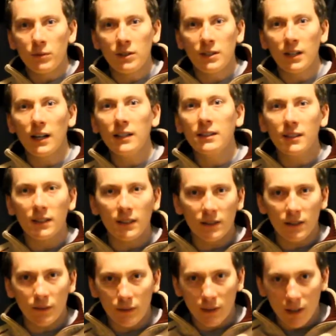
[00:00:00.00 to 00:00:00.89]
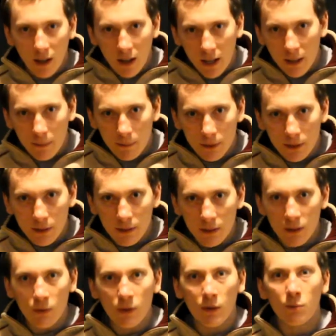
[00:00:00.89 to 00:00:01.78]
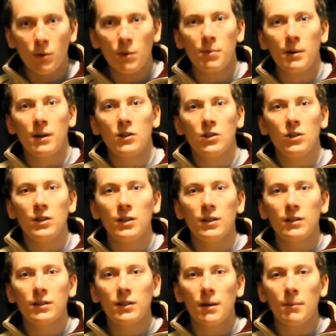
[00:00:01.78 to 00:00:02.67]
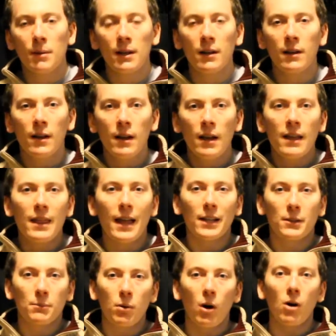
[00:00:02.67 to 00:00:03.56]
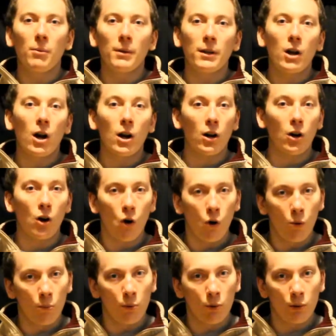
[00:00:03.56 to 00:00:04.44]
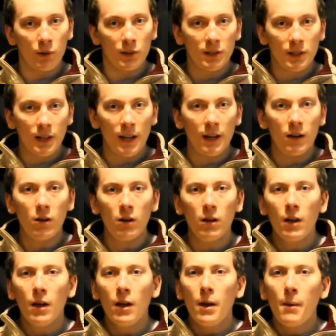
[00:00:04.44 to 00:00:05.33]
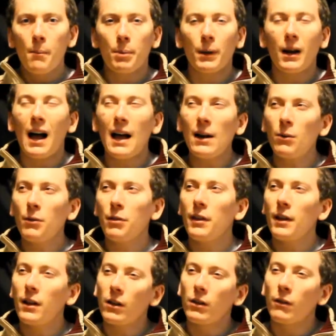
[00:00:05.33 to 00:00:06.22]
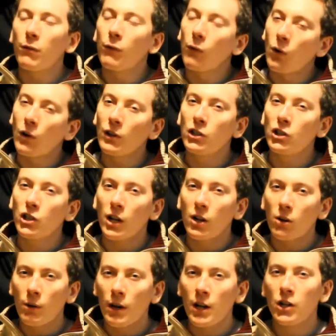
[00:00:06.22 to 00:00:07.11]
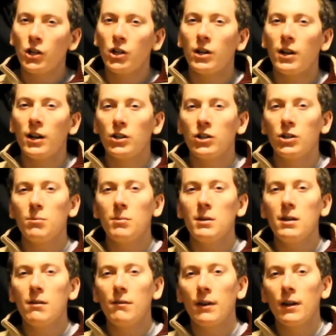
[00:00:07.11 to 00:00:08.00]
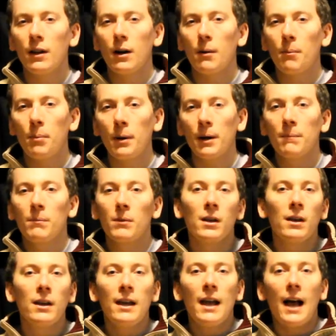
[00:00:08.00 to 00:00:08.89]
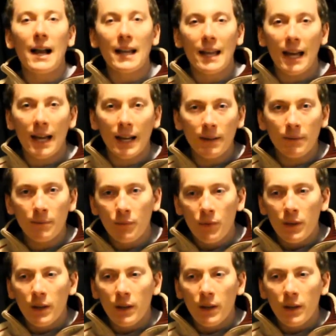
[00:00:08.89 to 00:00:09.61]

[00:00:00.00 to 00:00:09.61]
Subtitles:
dozens of times you can repitch yeast. I mean, that's probably not on a home brewer scale, but I don't think on the fourth generation I should be giving up. But again,